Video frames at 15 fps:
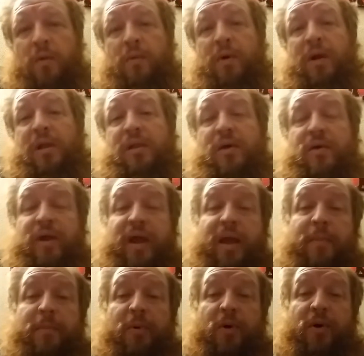Well, hello there,
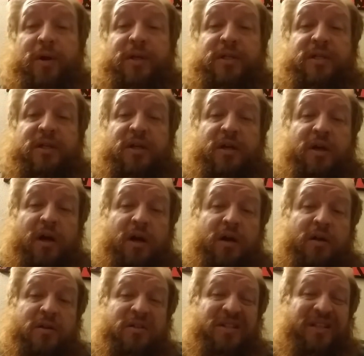boys and
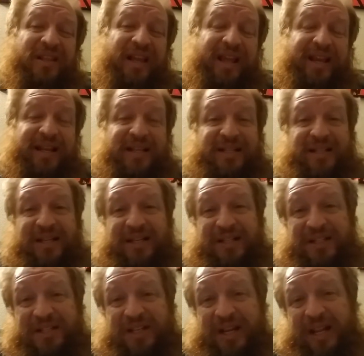girls, ladies
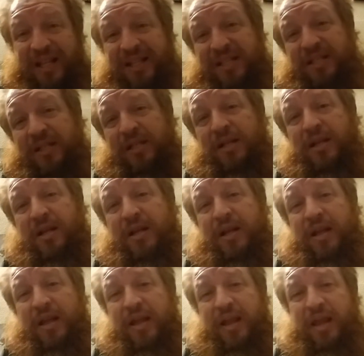and gents,
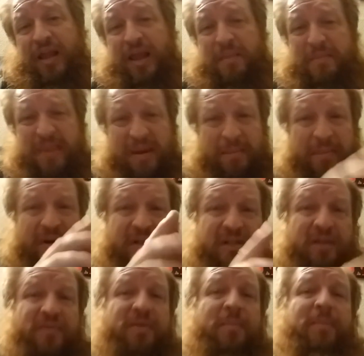and members
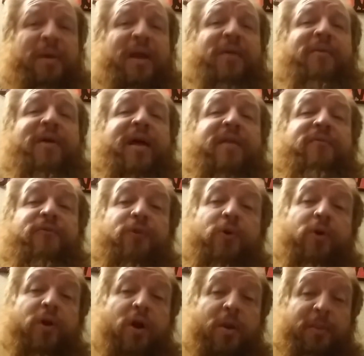of the Big Red
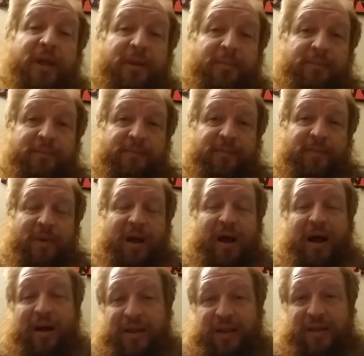Food Army.
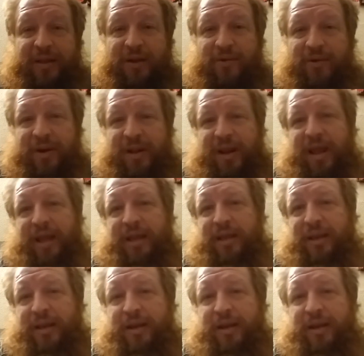How you doing tonight?